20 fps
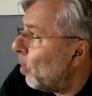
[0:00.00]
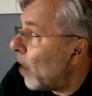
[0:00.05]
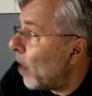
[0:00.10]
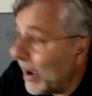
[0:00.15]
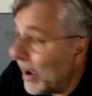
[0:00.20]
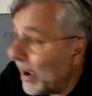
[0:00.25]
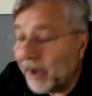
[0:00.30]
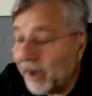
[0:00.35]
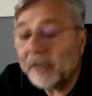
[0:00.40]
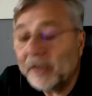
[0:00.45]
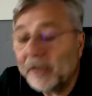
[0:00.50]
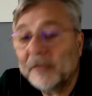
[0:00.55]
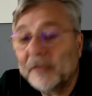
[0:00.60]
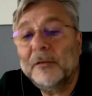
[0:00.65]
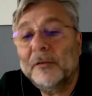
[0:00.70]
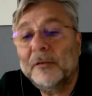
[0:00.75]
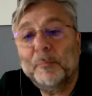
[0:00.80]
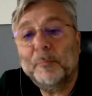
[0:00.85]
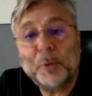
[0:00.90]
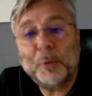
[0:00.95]

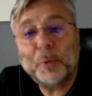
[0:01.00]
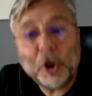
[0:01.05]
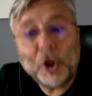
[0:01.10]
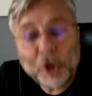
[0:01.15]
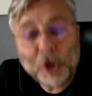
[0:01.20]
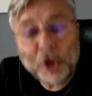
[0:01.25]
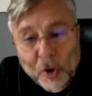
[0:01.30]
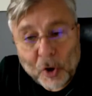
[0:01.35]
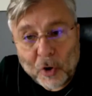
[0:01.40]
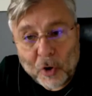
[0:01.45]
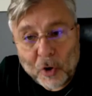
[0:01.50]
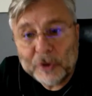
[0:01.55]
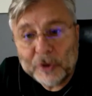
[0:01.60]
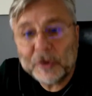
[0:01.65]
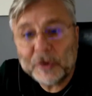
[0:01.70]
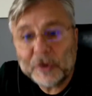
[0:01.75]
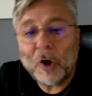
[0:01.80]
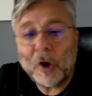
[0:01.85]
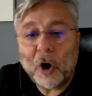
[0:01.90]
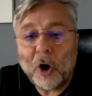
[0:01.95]
wired
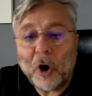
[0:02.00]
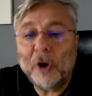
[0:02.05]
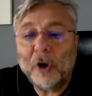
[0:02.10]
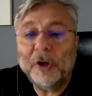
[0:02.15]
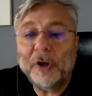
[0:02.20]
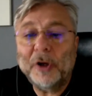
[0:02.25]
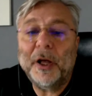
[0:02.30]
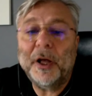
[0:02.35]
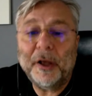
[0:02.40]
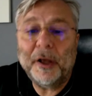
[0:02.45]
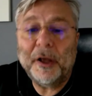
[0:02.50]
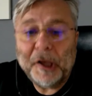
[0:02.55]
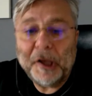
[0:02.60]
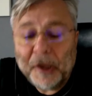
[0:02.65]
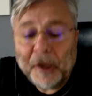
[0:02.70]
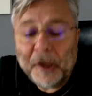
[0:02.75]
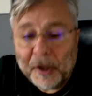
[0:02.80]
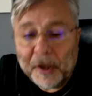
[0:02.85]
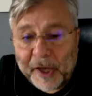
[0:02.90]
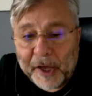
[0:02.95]
protocols on
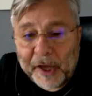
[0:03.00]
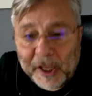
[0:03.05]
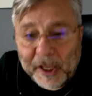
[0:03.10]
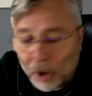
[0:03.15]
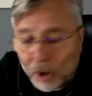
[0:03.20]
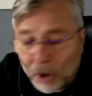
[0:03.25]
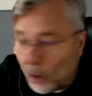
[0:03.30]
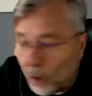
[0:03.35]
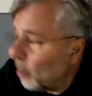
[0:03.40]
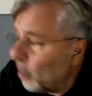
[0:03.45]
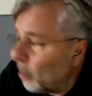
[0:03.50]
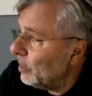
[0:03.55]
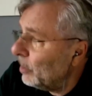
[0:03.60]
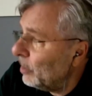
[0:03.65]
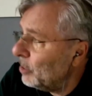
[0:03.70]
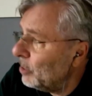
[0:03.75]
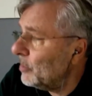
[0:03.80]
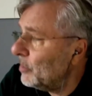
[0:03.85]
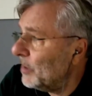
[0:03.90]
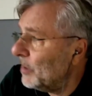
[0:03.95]
radio
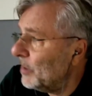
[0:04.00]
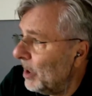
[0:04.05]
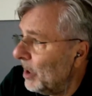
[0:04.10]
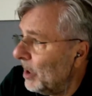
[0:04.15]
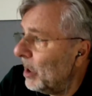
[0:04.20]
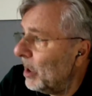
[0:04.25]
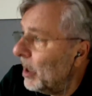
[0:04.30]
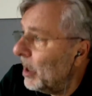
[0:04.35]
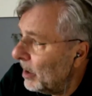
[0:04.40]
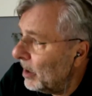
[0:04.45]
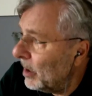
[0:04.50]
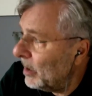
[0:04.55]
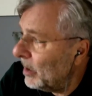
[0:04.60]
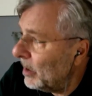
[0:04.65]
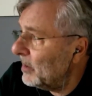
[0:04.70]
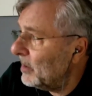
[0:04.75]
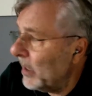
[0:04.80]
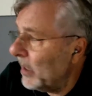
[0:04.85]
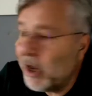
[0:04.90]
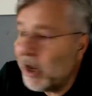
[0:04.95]
using,
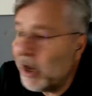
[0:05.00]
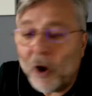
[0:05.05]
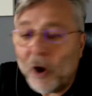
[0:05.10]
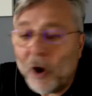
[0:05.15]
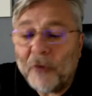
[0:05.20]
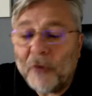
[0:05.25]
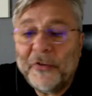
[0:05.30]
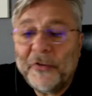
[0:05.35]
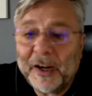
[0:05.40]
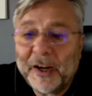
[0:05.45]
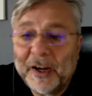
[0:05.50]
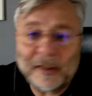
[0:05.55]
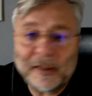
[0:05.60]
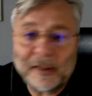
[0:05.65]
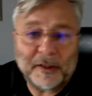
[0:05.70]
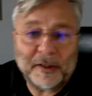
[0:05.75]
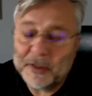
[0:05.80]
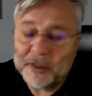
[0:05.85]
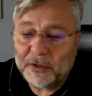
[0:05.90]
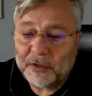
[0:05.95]
let's say,
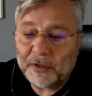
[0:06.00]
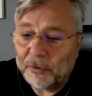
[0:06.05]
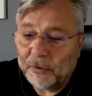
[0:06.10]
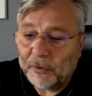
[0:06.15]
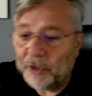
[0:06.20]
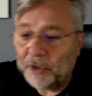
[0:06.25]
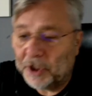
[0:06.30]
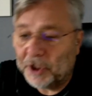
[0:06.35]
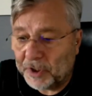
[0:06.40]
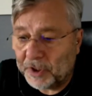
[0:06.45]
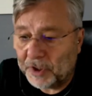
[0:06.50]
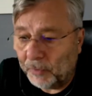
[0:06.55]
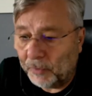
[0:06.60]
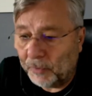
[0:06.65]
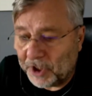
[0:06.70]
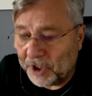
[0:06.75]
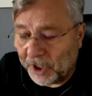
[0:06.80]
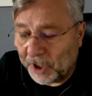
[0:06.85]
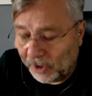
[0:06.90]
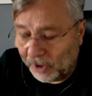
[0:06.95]
converters,
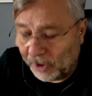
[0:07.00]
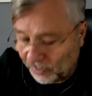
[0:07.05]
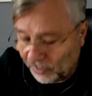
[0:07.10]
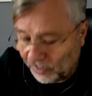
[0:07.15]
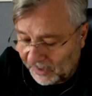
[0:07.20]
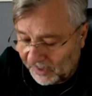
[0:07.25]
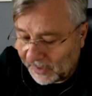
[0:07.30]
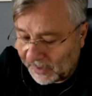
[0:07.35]
which can do